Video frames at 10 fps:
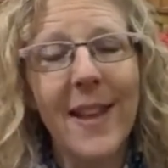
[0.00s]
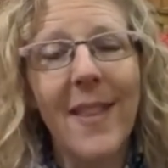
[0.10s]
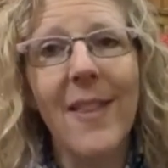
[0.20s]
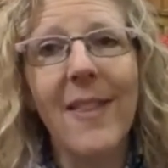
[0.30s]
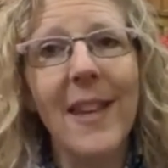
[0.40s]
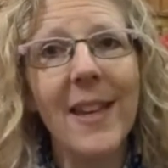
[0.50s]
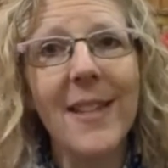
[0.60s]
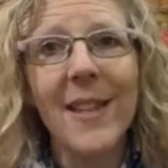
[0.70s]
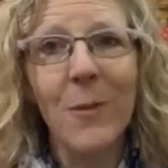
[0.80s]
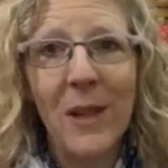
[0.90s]
and the
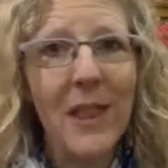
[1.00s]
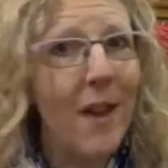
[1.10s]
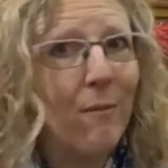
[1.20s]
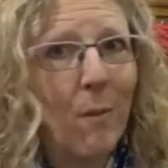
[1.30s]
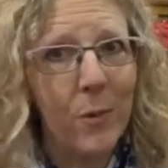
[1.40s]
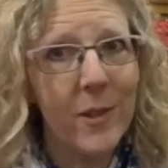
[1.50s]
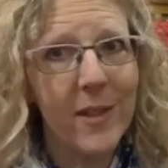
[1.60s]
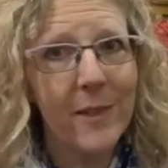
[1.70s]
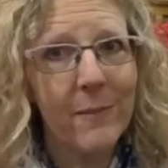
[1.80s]
things that we love most.